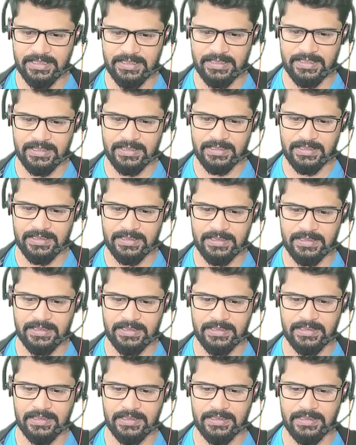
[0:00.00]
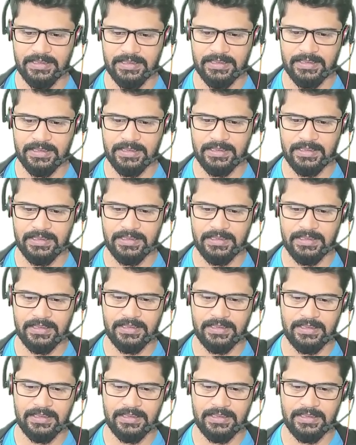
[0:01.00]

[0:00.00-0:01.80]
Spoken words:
Nobody speaks.